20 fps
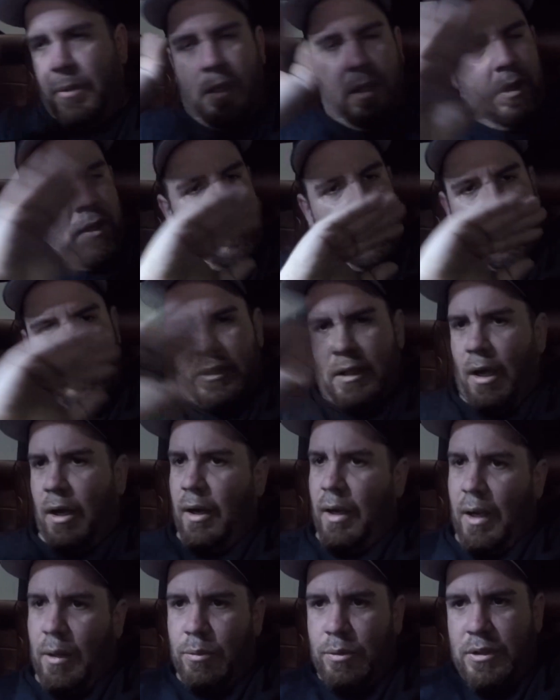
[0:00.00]
That's all
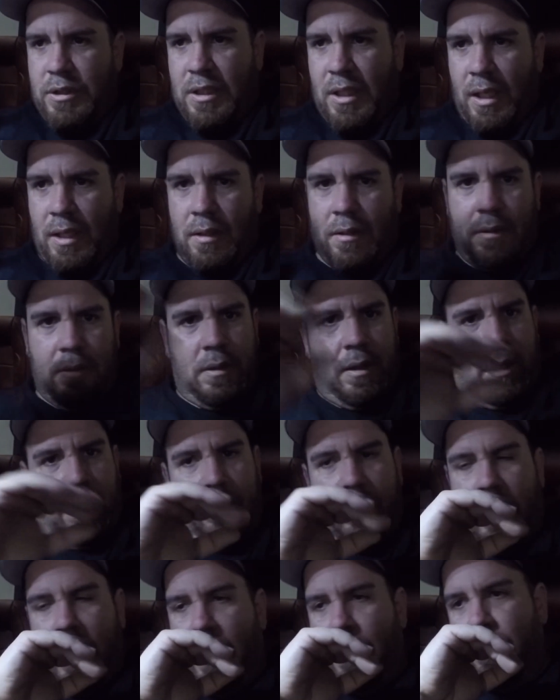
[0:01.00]
I would say.
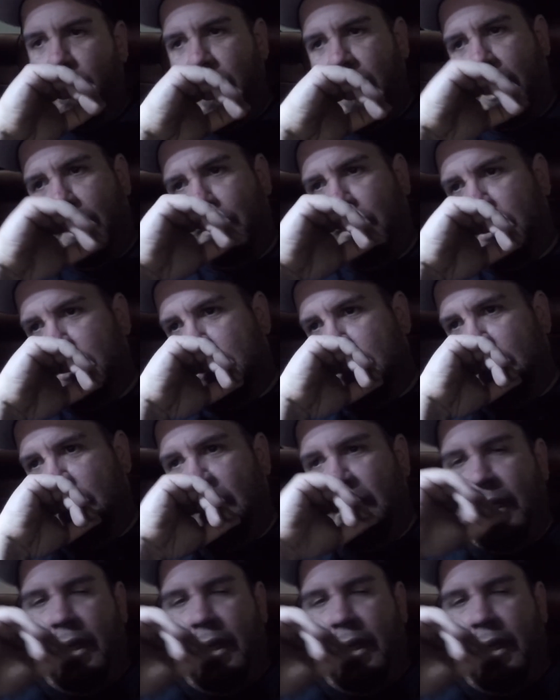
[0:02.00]
I would not mention